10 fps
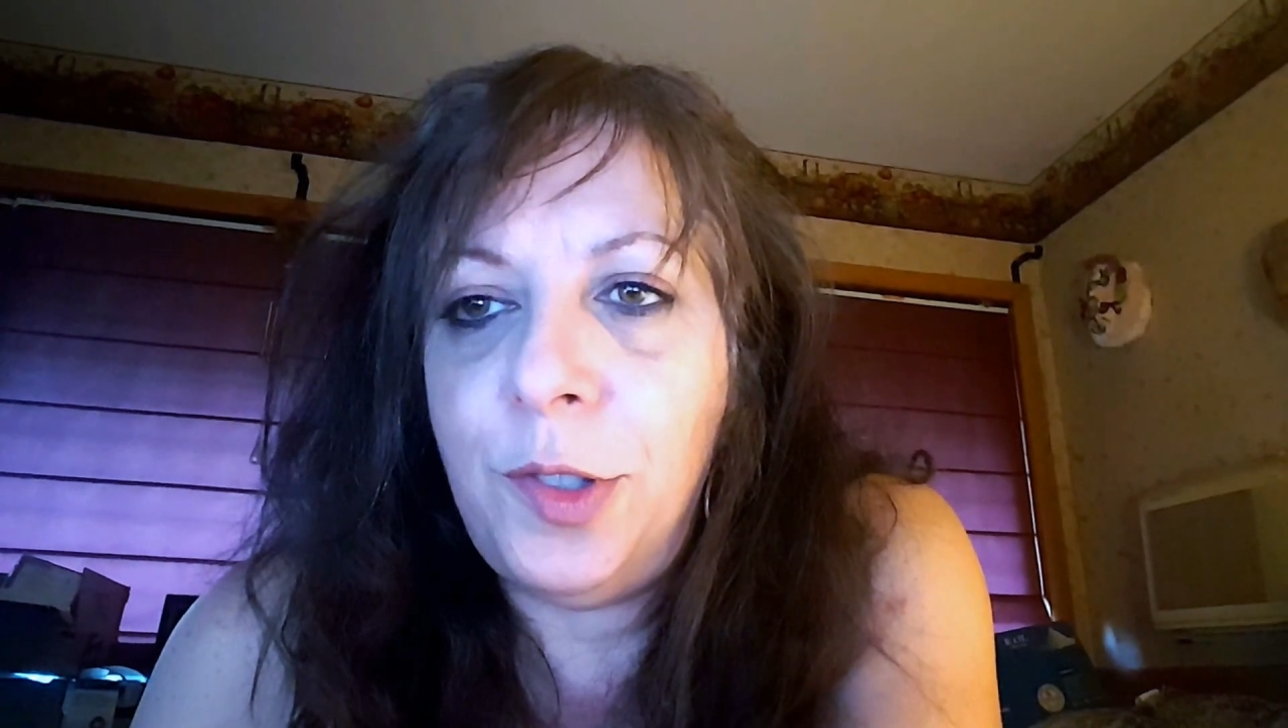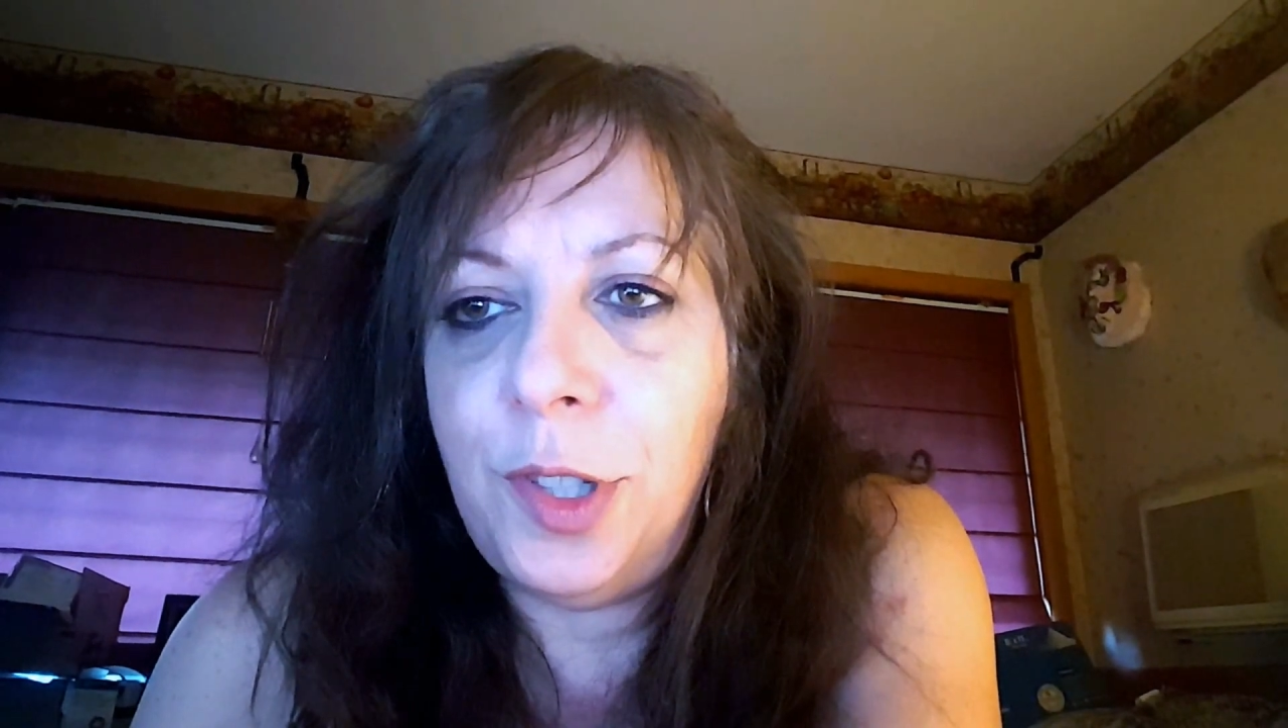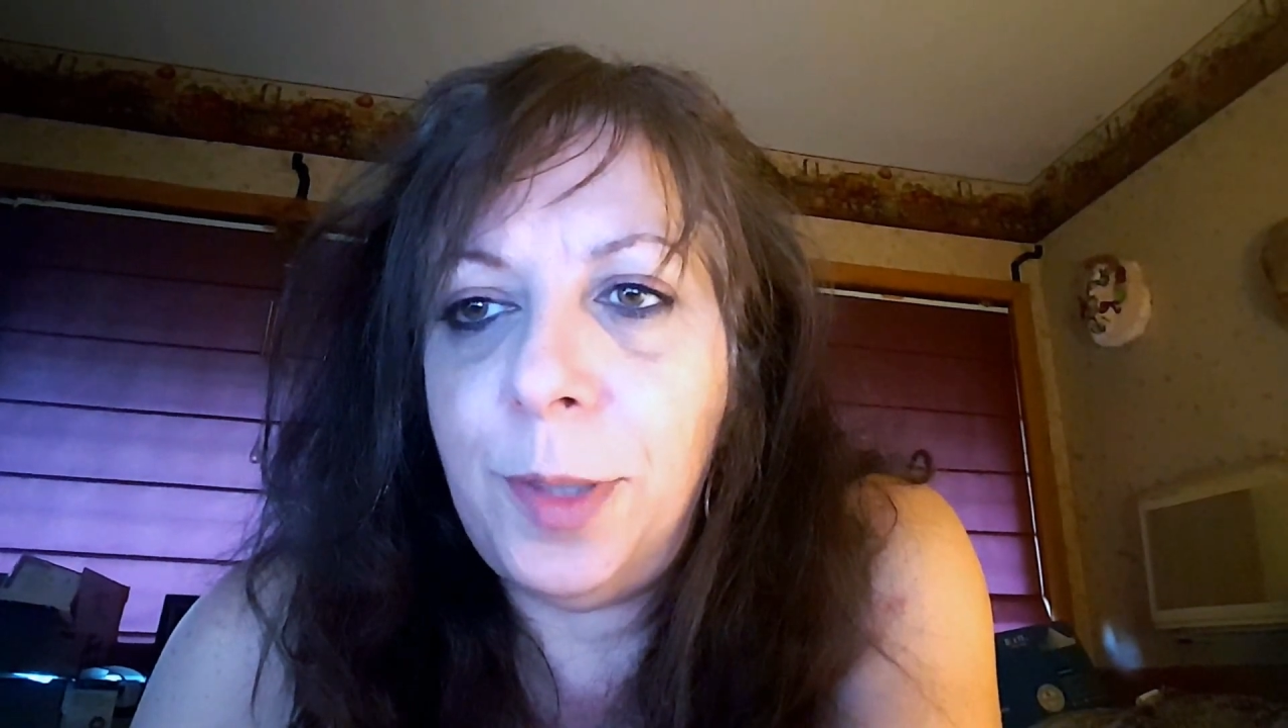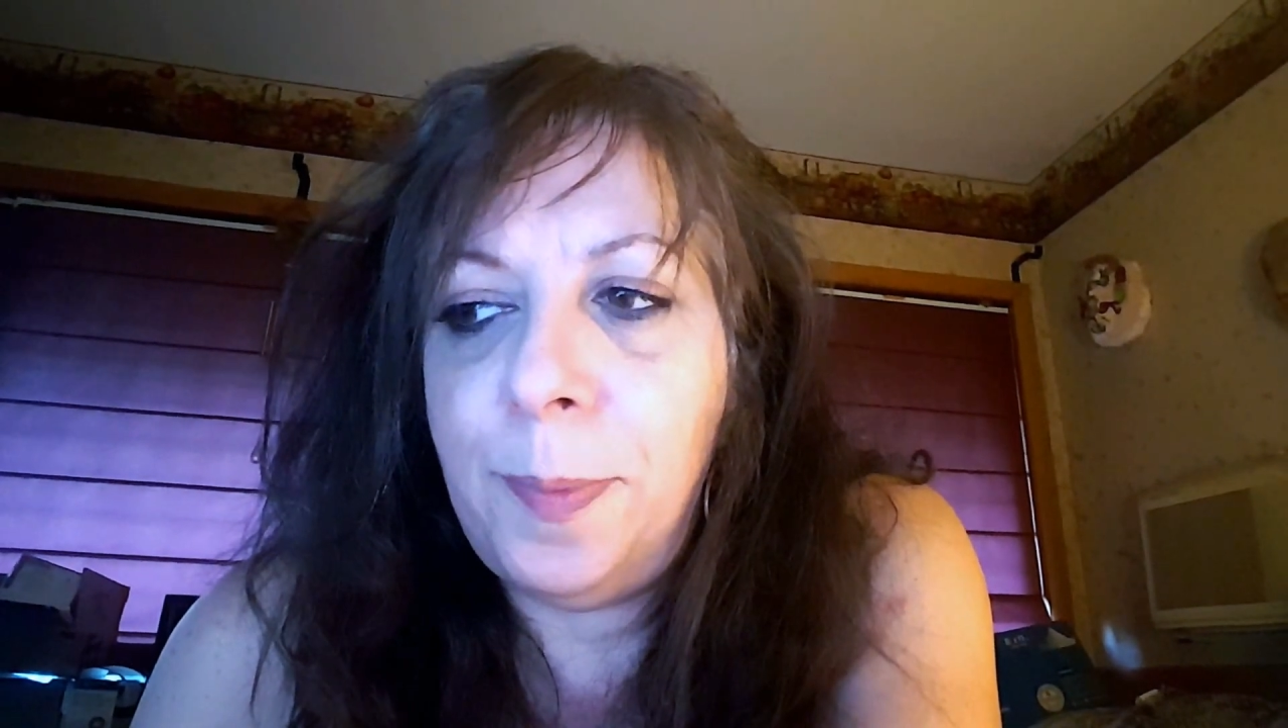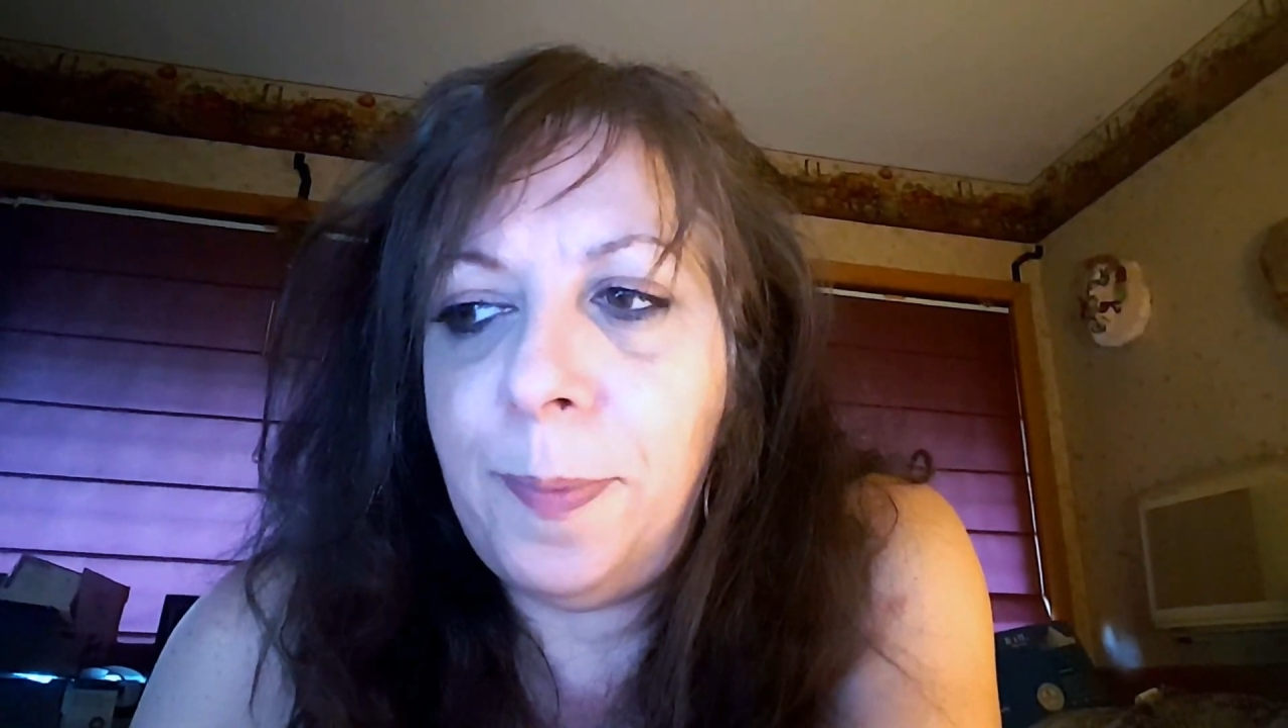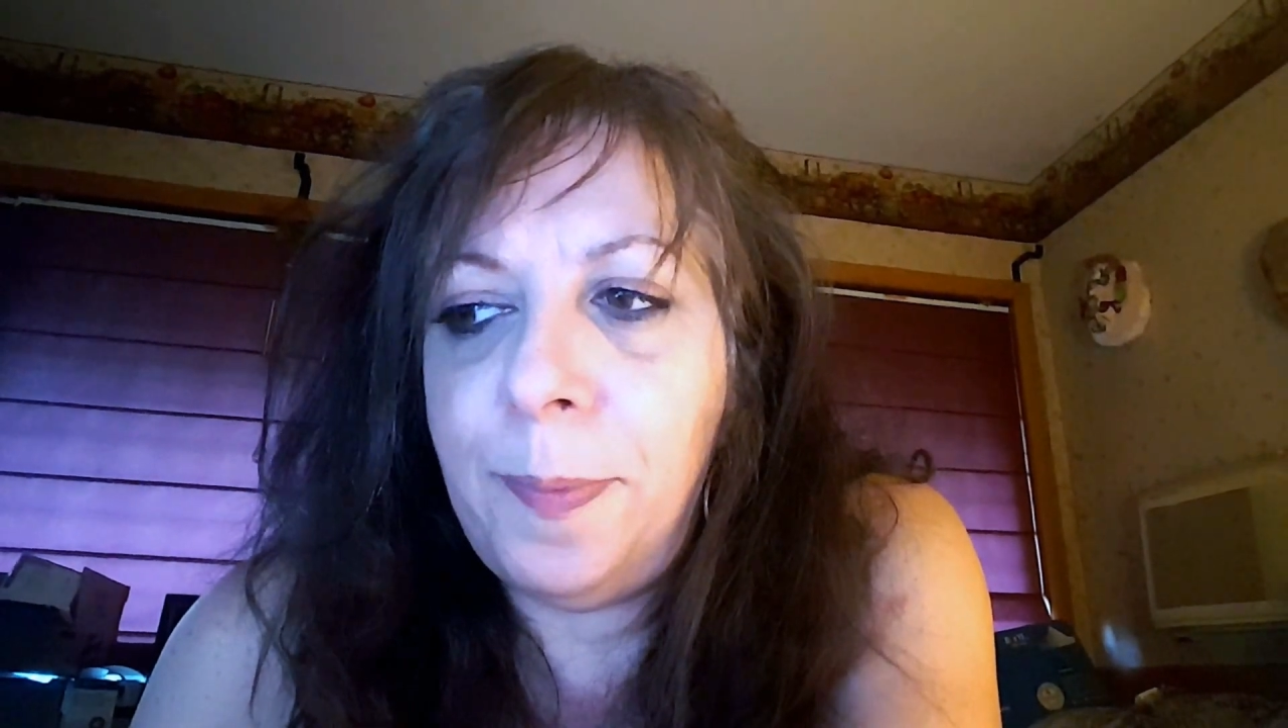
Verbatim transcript: should